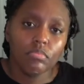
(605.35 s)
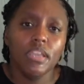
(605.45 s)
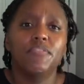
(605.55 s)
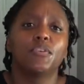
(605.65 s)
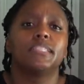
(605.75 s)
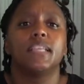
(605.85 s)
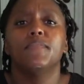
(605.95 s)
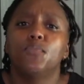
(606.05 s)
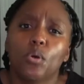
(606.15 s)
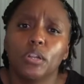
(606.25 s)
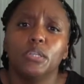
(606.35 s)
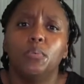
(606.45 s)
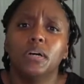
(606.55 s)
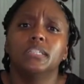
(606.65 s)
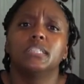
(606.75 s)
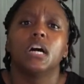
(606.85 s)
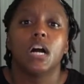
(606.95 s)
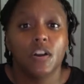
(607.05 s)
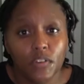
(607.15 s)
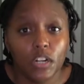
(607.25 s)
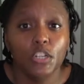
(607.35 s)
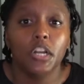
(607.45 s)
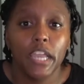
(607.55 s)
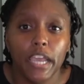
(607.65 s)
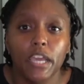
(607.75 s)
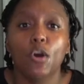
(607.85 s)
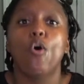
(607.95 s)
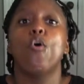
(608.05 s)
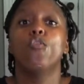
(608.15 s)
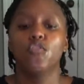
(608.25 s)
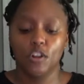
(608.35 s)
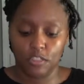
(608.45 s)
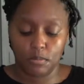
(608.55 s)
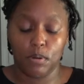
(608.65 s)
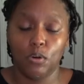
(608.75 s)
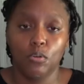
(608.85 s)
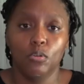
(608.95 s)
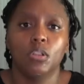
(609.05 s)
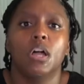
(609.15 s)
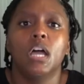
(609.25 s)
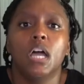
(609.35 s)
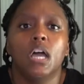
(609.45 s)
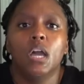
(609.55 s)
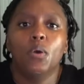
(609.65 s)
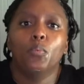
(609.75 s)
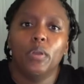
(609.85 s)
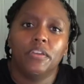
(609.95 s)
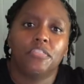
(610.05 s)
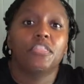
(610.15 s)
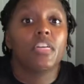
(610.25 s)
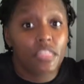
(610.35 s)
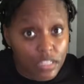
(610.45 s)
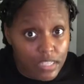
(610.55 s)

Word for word: And for step four, you want to hover your head over the bowl with the